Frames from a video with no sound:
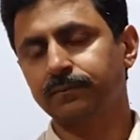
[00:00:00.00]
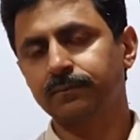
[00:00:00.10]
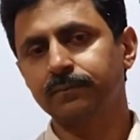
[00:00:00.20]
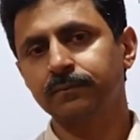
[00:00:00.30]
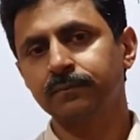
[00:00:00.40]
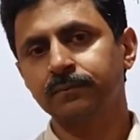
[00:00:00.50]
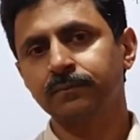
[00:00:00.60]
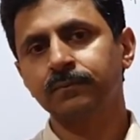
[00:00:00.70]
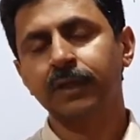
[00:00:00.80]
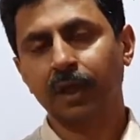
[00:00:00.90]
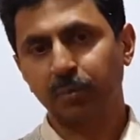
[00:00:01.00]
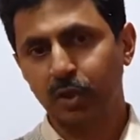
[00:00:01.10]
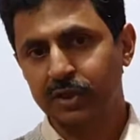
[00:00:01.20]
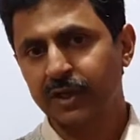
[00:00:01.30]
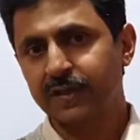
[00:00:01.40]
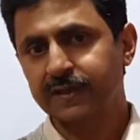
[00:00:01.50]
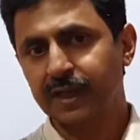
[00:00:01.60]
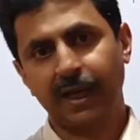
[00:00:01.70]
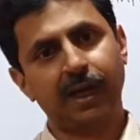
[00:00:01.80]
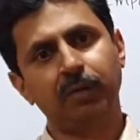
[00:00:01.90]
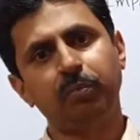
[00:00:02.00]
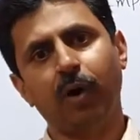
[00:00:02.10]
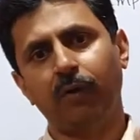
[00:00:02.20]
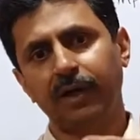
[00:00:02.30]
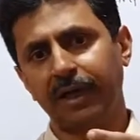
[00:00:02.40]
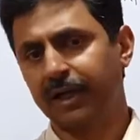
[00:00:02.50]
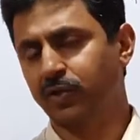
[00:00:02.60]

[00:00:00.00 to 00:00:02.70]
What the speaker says: computers and power electronics.